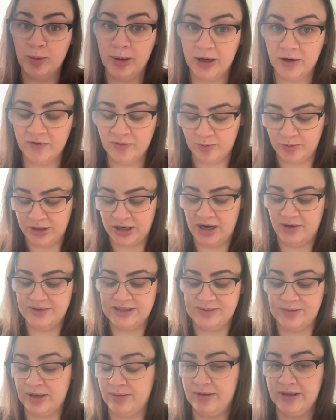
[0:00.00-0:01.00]
Bear from when I
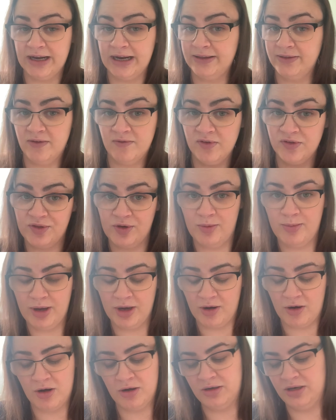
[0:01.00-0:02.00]
was a baby that I love with all my
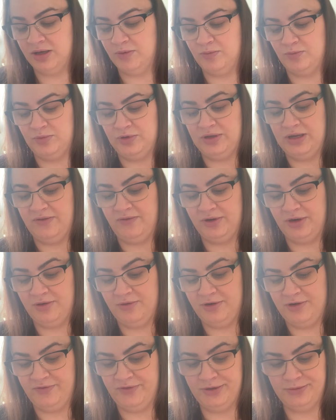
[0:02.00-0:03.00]
heart, and we'll never get
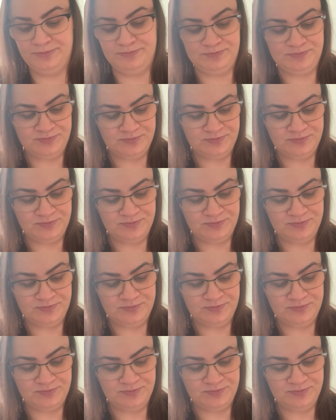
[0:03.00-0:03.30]
rid of it.